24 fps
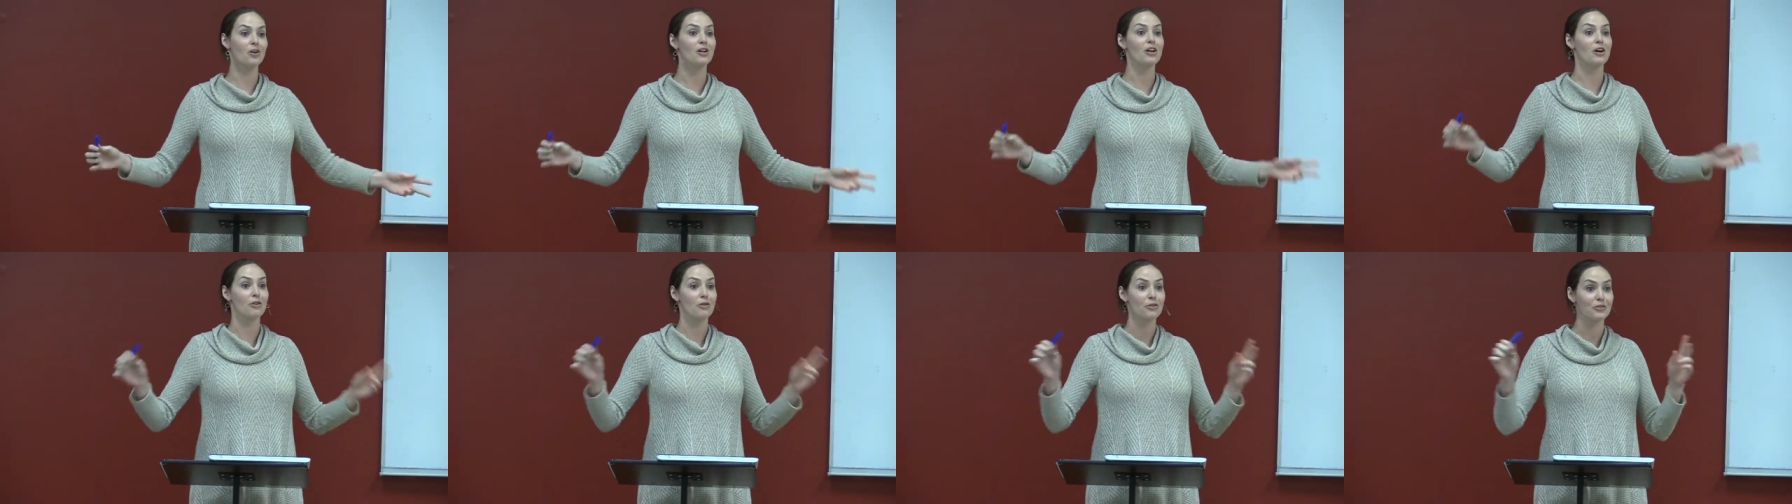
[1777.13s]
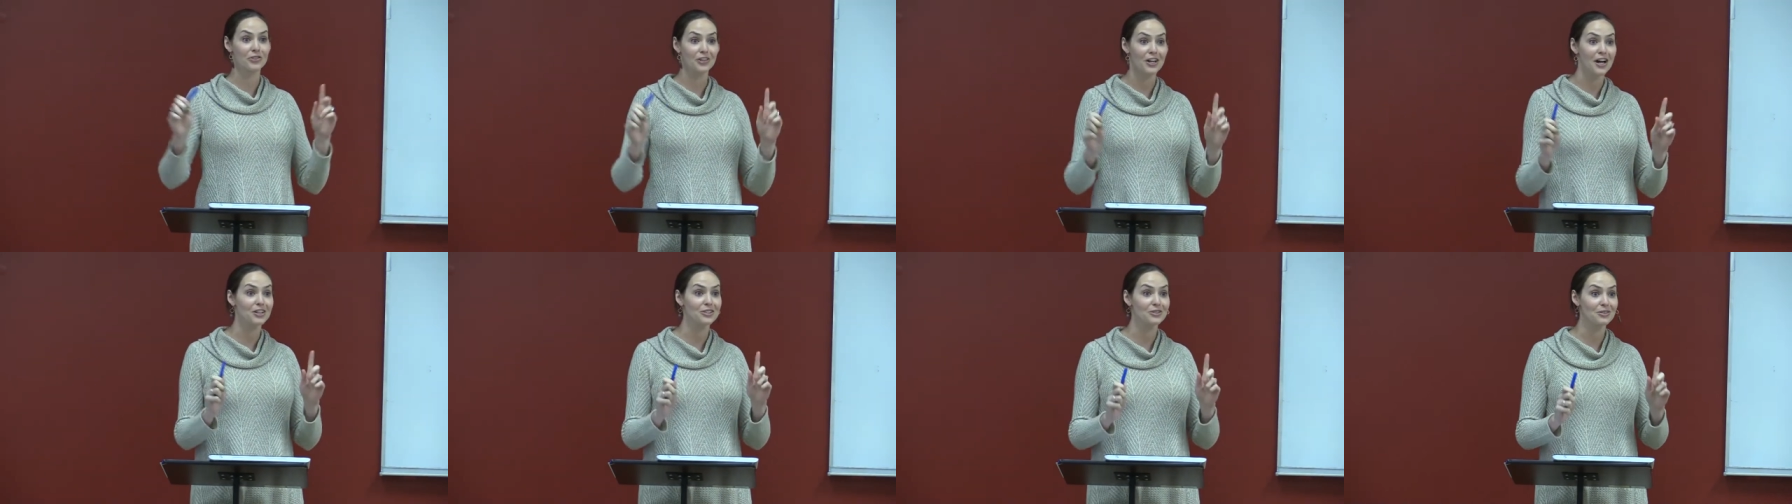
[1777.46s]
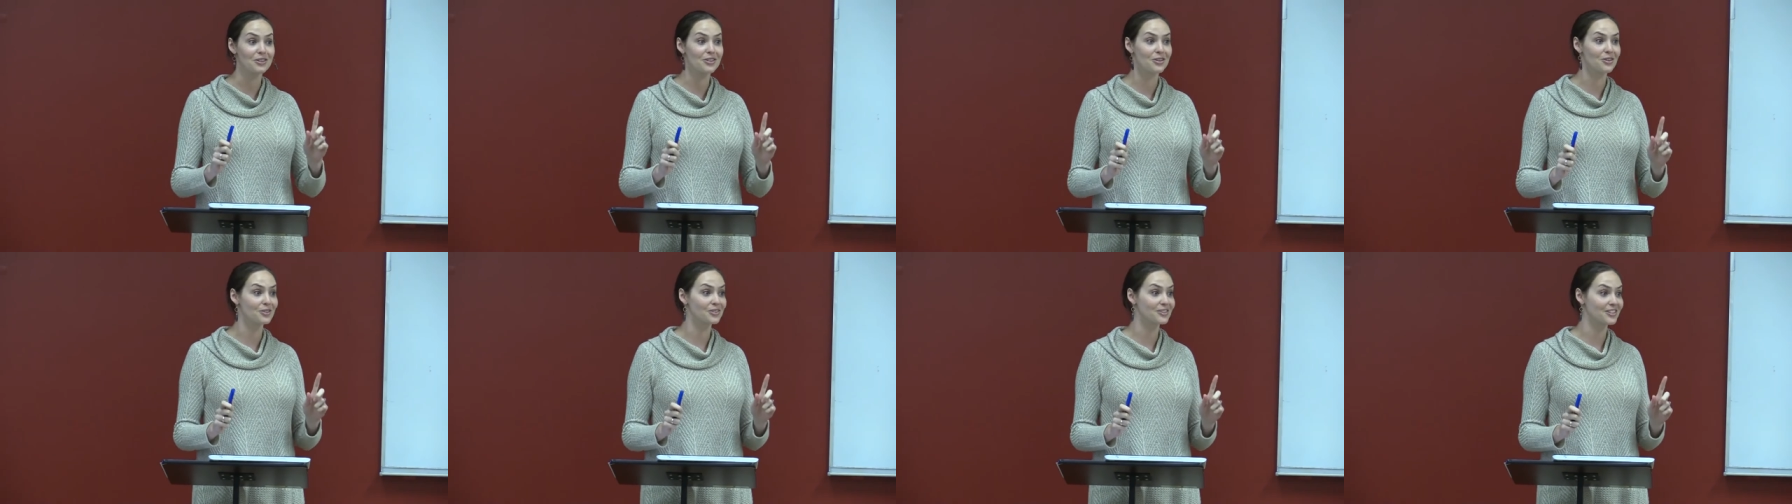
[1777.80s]
Oh, if you're not
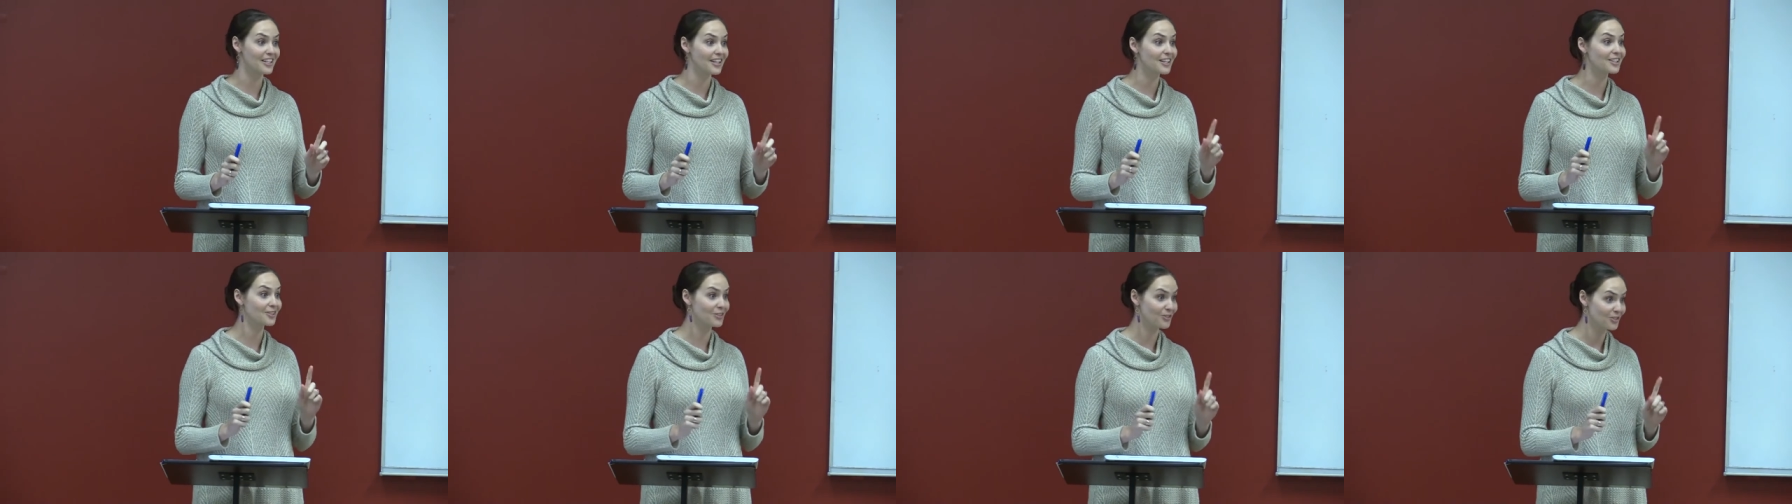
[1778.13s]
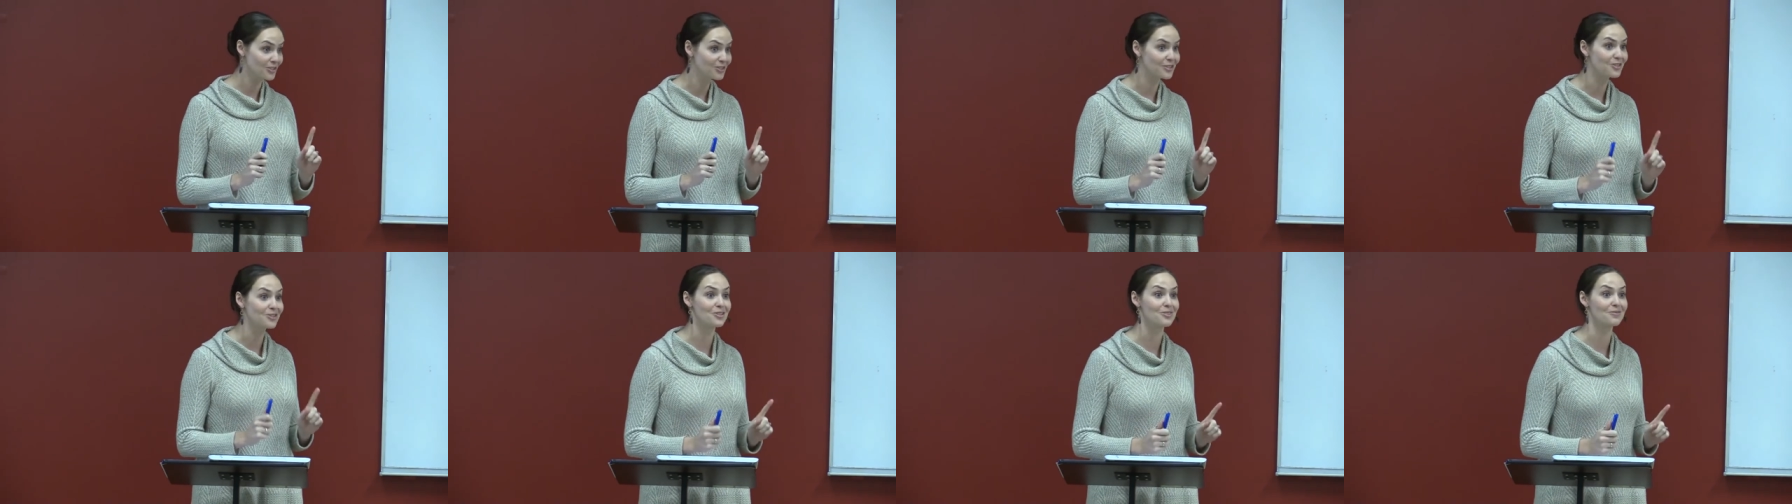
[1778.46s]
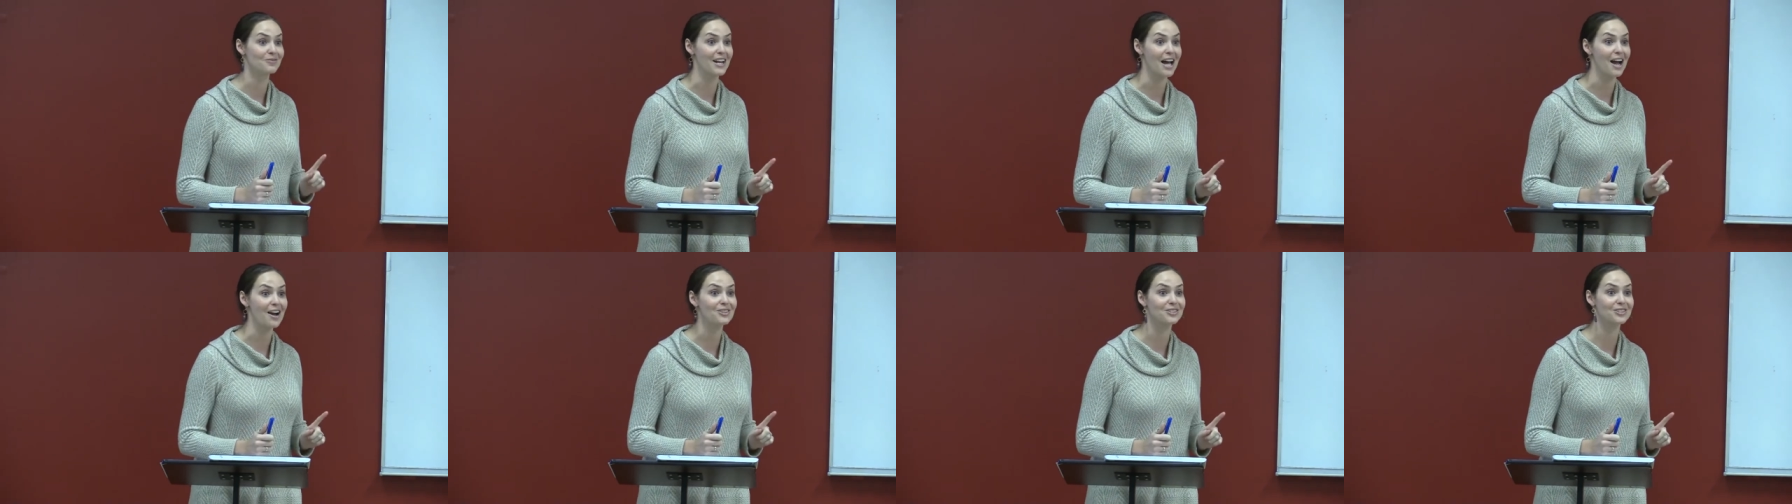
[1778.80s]
doing those things, you should do
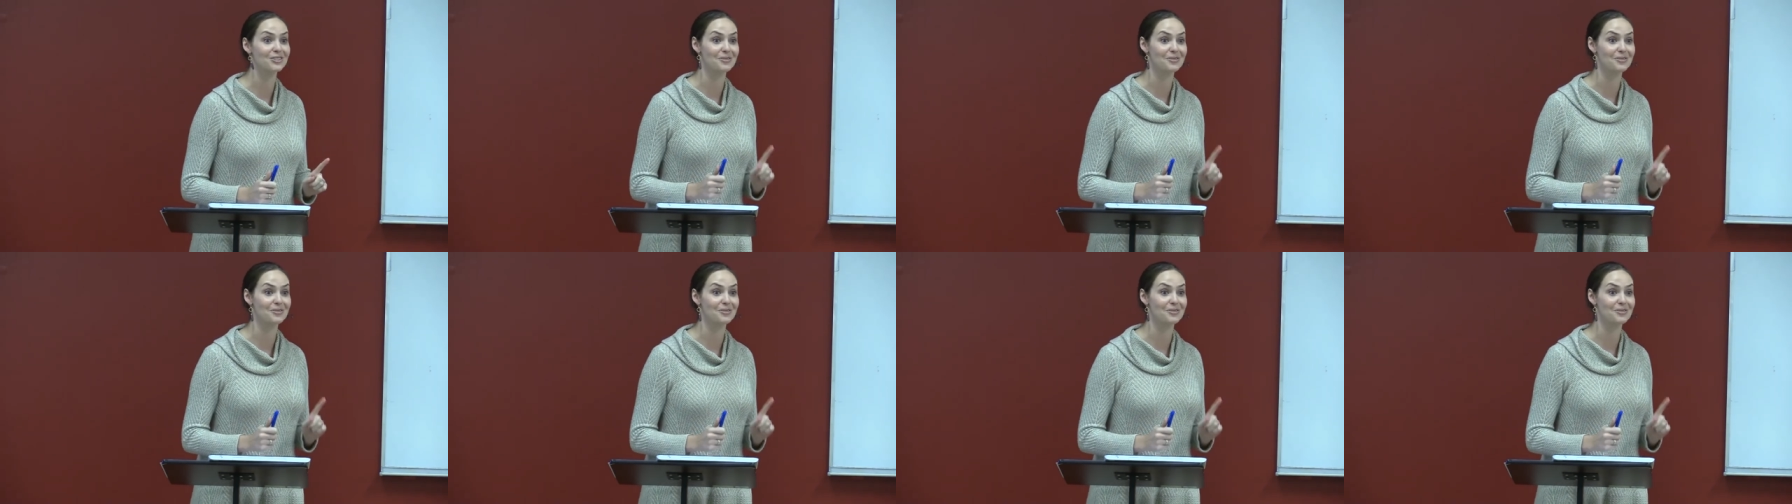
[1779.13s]
them now